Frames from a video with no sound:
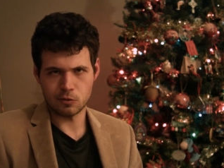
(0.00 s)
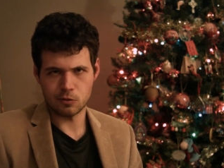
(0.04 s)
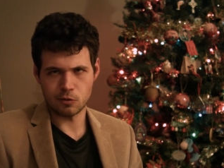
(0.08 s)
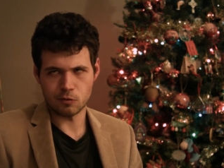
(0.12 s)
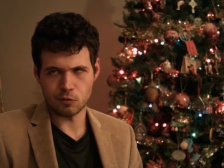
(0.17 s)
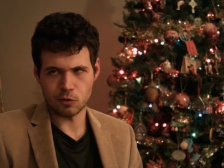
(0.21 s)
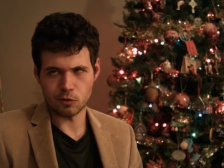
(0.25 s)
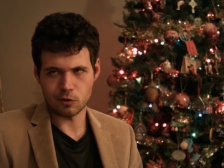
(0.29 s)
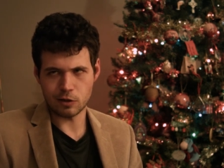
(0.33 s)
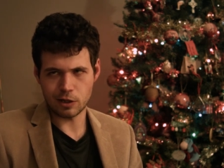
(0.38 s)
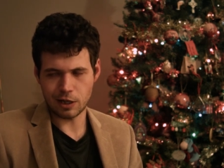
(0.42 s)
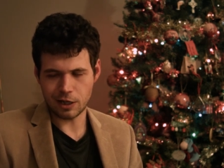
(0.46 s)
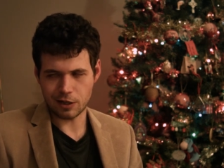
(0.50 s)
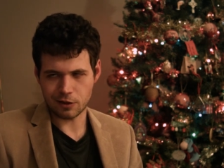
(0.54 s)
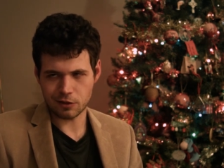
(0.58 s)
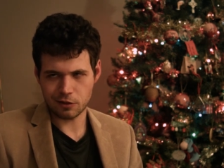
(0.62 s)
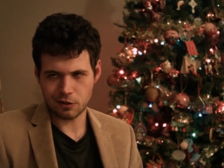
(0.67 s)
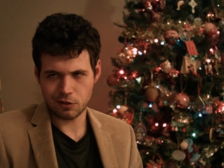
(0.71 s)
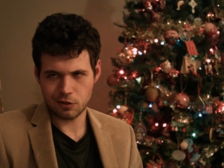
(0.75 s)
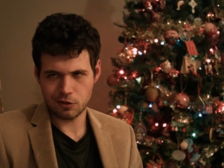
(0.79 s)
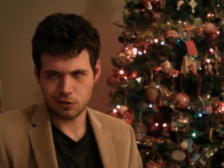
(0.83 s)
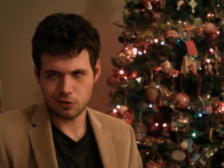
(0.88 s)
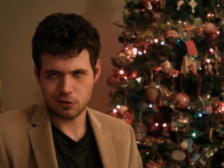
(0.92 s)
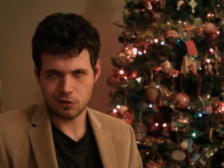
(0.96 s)
for
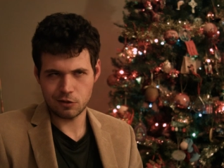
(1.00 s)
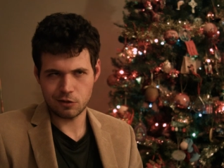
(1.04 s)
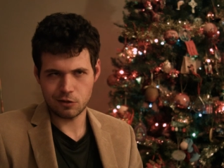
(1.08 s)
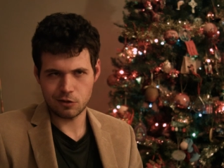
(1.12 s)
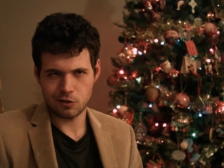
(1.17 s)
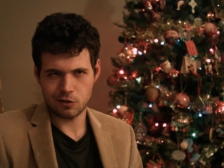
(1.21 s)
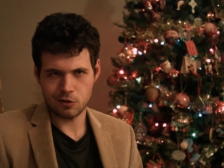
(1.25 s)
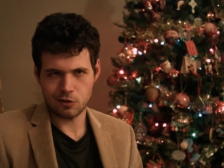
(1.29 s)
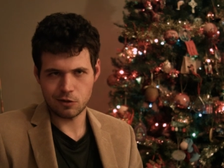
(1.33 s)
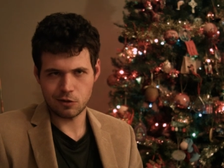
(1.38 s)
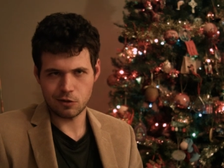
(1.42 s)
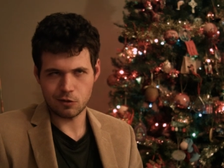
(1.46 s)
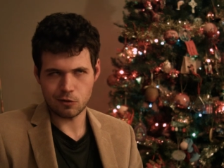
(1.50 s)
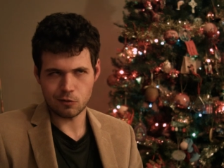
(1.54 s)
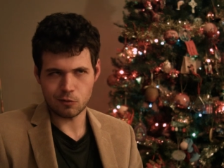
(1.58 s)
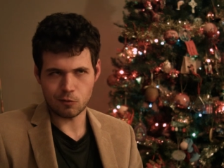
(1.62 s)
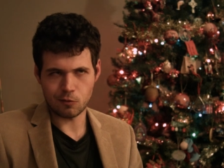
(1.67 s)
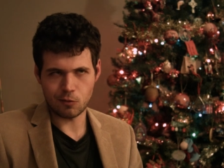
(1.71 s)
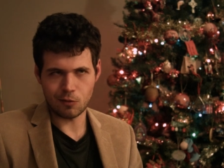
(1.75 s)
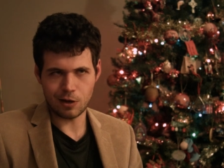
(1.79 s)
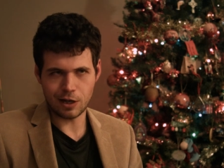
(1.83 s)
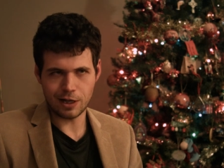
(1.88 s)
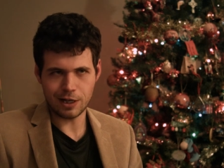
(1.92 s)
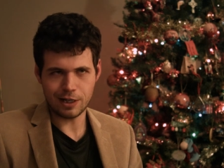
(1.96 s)
death.
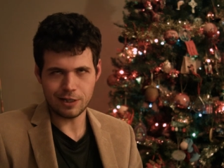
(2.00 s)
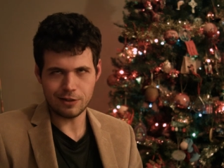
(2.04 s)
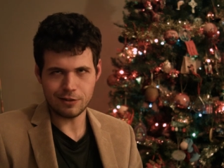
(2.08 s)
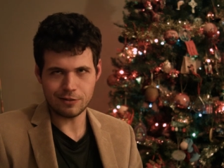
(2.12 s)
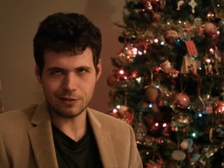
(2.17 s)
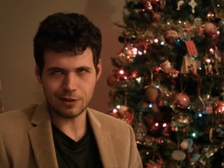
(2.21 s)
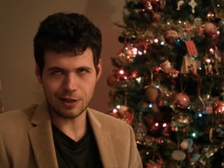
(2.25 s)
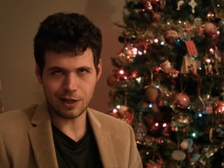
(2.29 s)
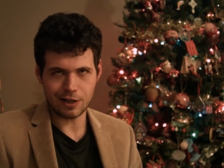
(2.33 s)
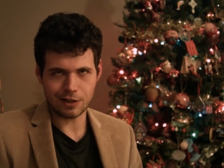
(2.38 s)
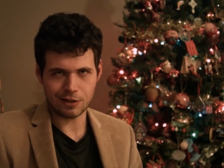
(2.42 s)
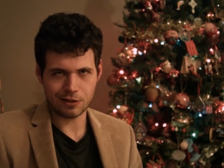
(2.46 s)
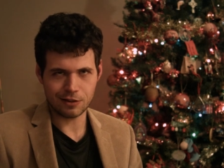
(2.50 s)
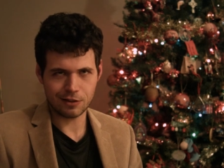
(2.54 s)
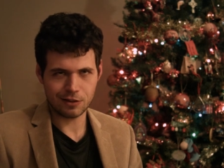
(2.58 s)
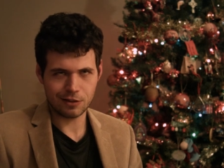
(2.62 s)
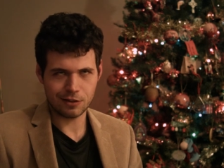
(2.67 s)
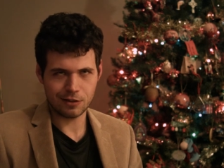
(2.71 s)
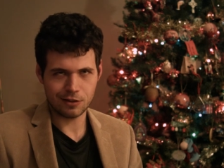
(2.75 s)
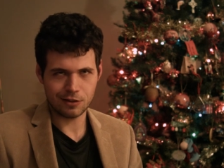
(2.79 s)
Why death?